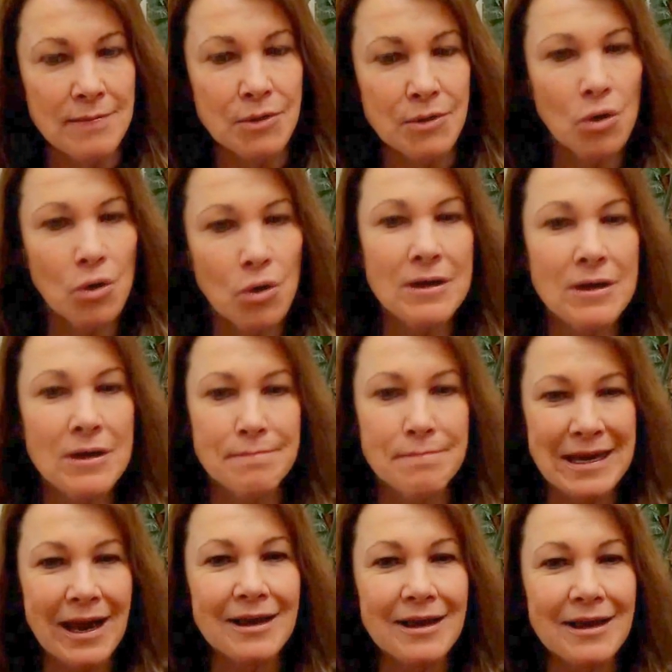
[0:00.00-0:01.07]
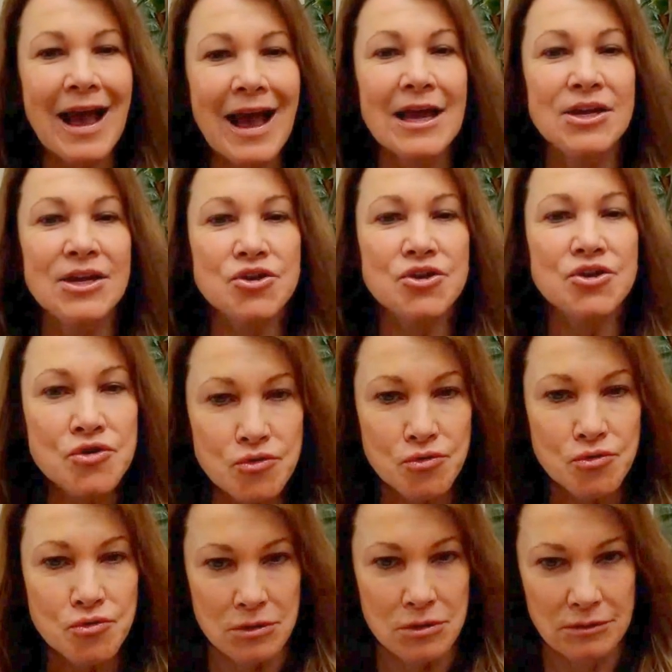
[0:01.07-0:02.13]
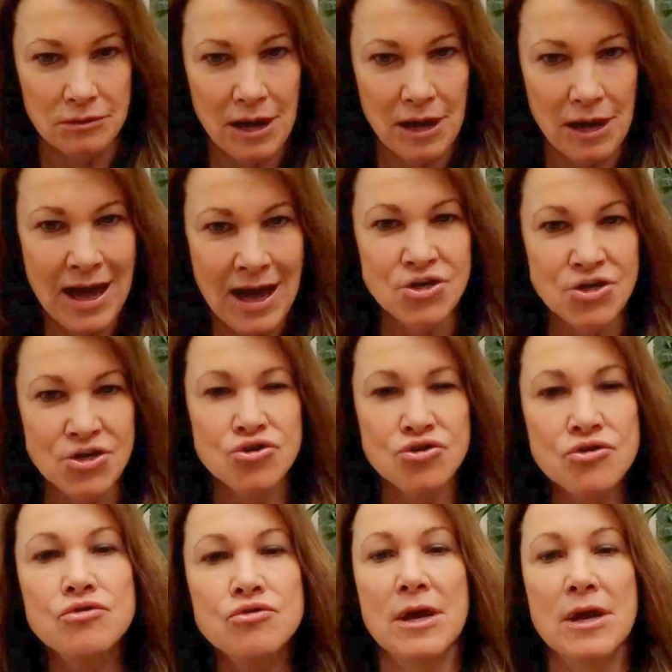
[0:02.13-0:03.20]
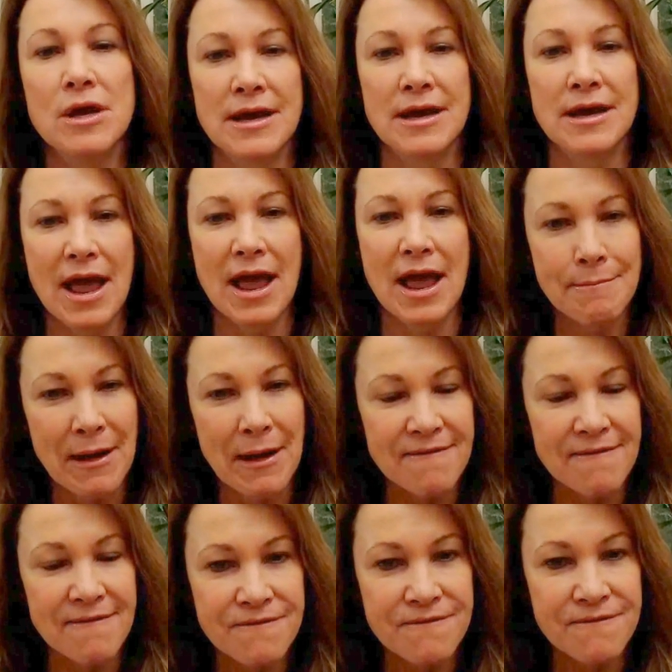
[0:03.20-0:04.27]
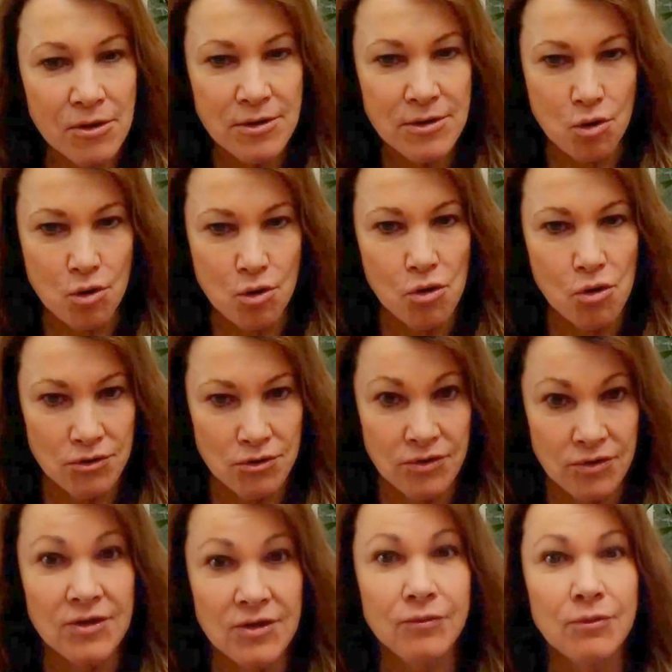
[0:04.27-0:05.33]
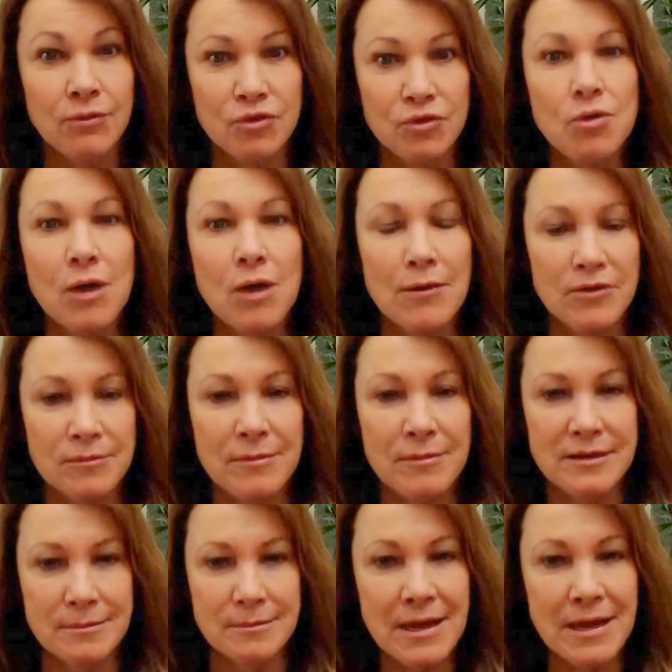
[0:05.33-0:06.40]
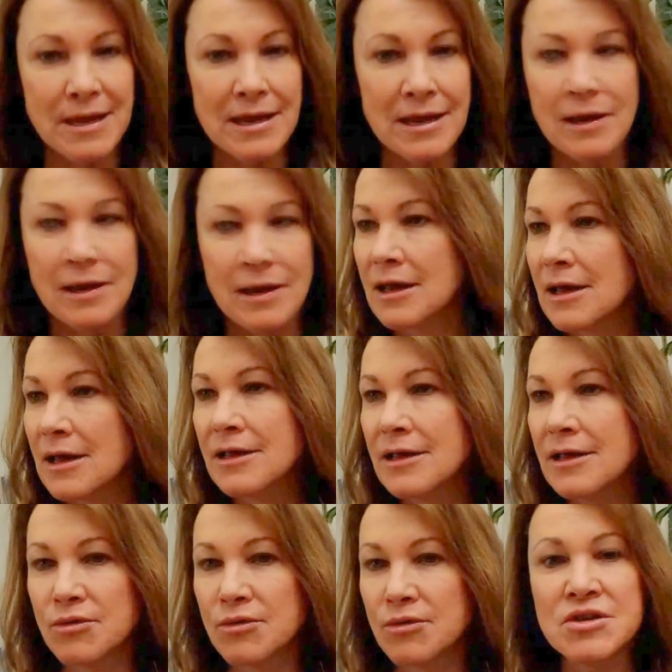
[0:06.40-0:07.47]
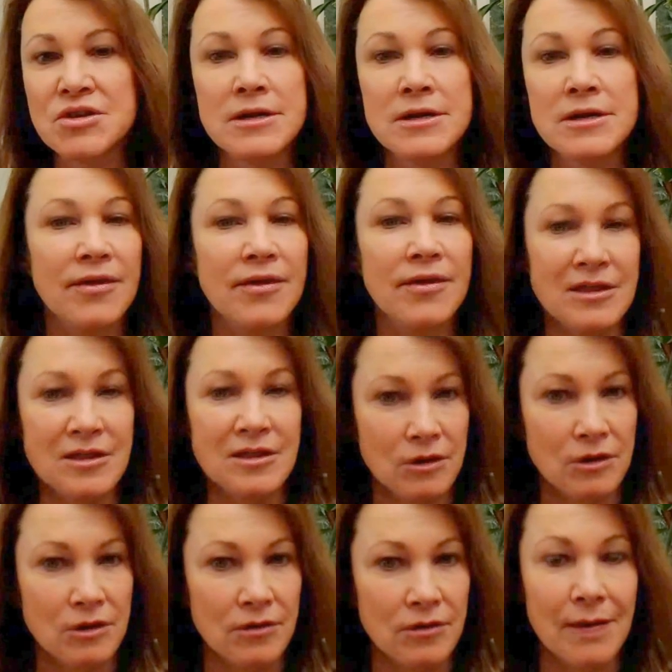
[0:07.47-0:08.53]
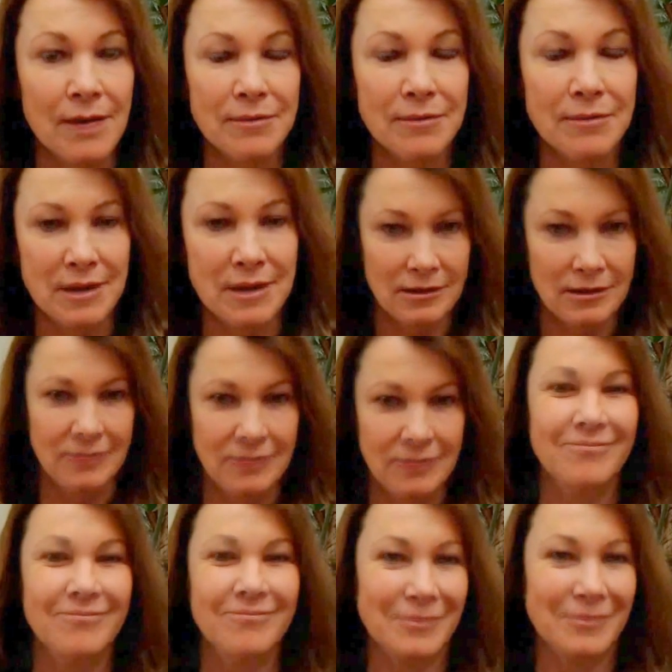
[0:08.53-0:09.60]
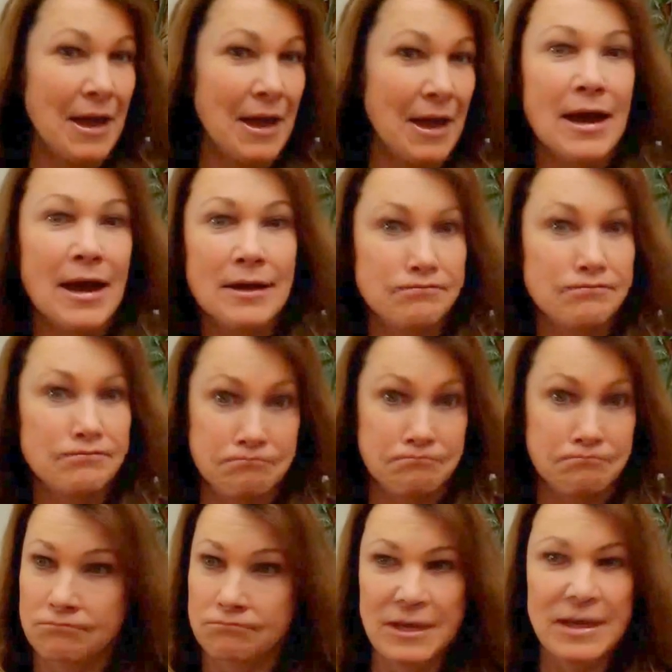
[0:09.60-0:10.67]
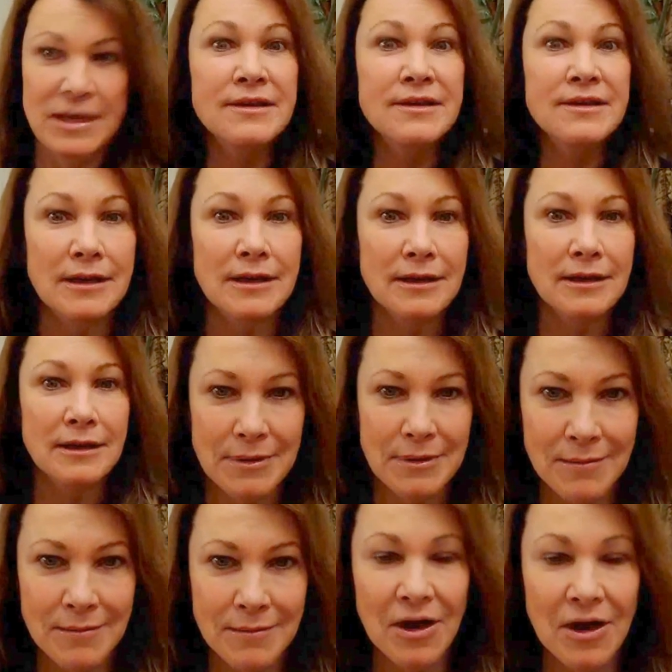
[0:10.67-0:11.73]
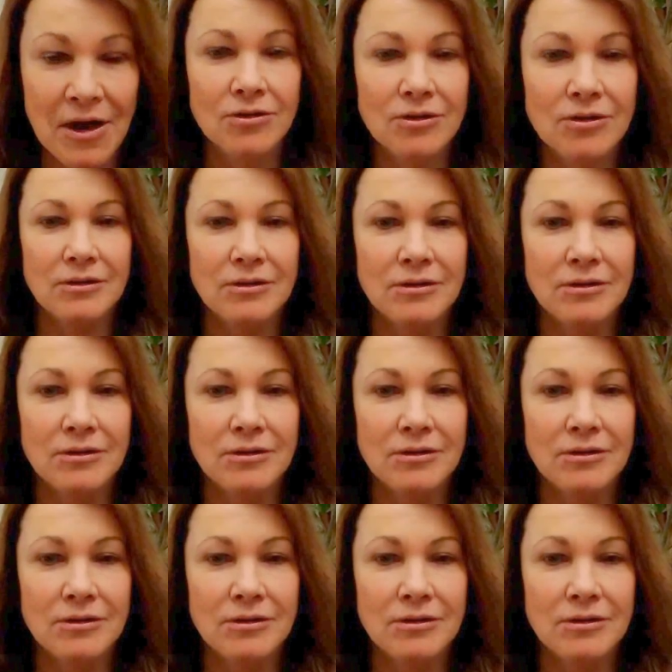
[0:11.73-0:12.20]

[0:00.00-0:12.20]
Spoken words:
But Orly, because I knew in my very core that this was who I was meant to be, there was nothing that could have stopped me. And I became a doctor.